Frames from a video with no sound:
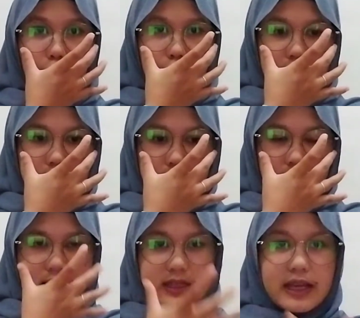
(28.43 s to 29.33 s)
which
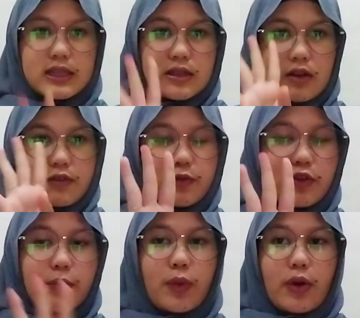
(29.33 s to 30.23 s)
contains 4
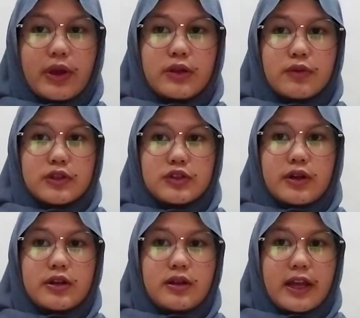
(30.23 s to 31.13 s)
points, which
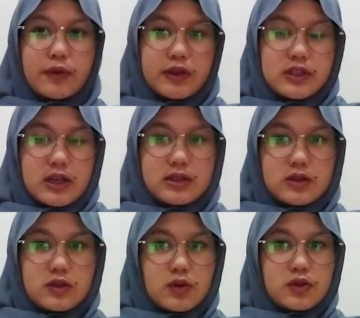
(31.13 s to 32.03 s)
are language as a
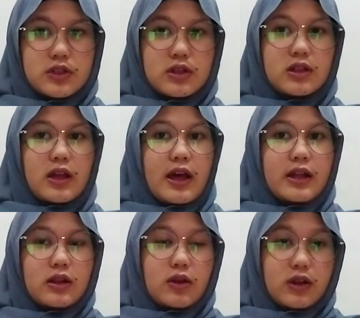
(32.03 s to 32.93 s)
social
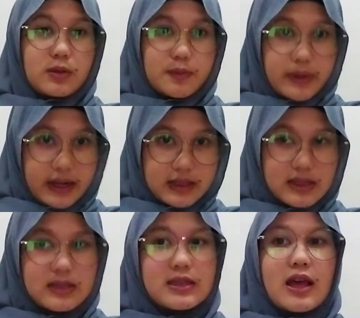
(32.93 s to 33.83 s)
and local
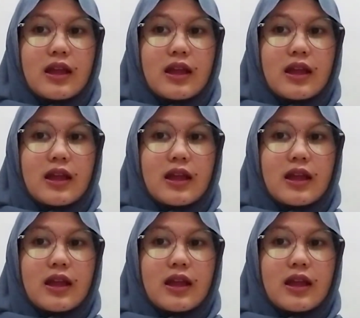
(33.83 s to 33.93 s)
practice,